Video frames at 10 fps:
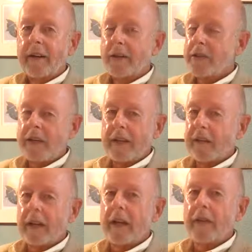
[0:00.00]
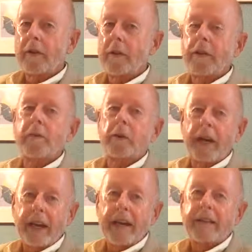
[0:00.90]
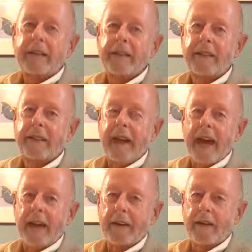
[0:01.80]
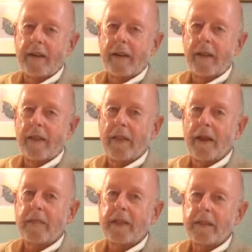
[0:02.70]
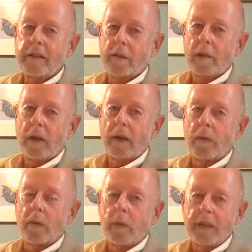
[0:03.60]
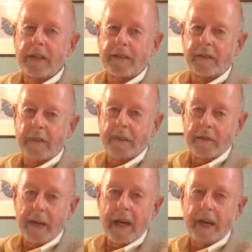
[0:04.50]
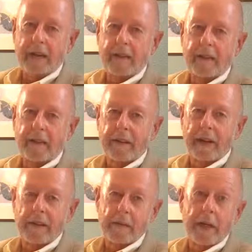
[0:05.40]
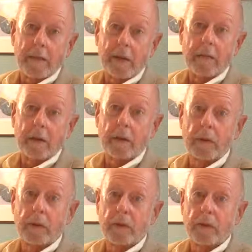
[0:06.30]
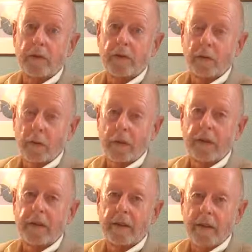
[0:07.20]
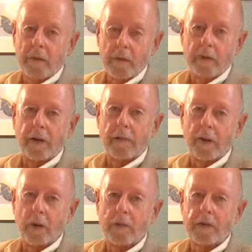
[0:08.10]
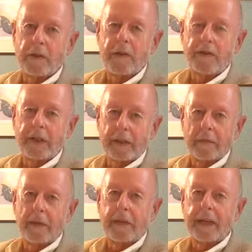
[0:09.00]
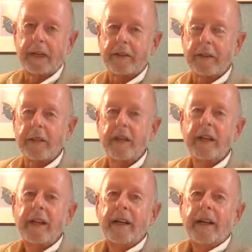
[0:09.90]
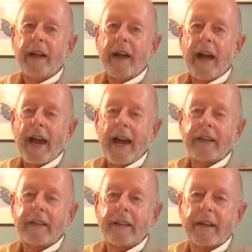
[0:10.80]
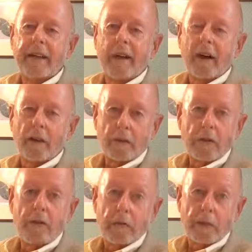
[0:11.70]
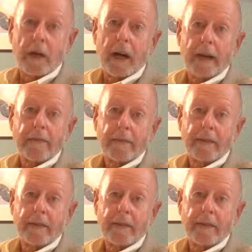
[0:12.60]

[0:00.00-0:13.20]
understand that a lot of other people can't. And that means weeks demand, not as many people who can afford the move-up homes that are available in Anchorage, and a good supply.